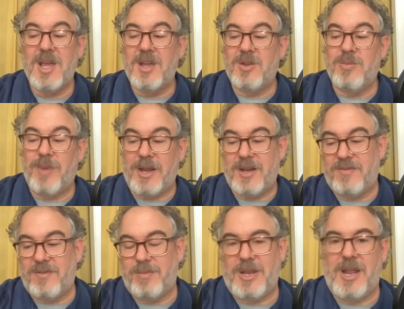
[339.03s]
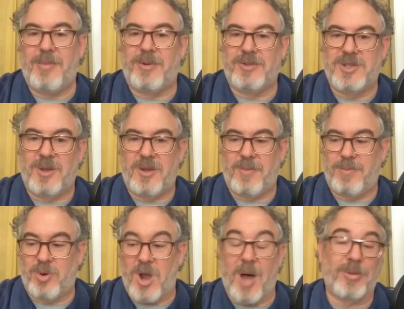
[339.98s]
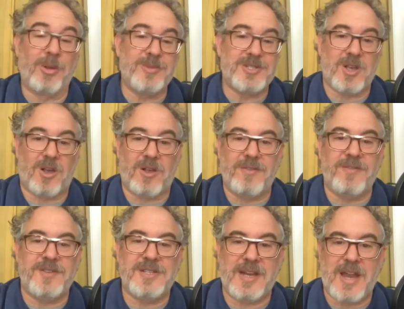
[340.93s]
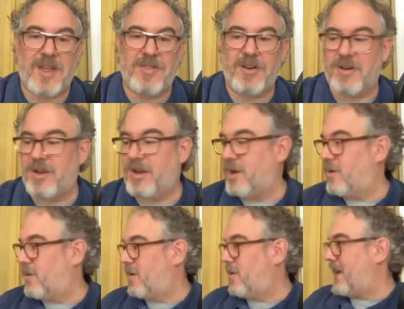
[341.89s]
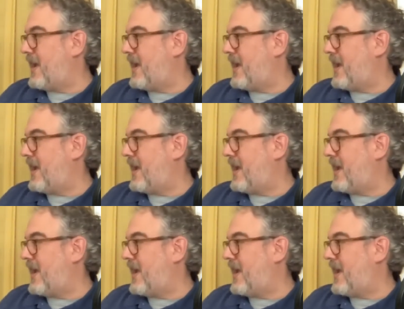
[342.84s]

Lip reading: You might even be able to problem solve together and go, oh,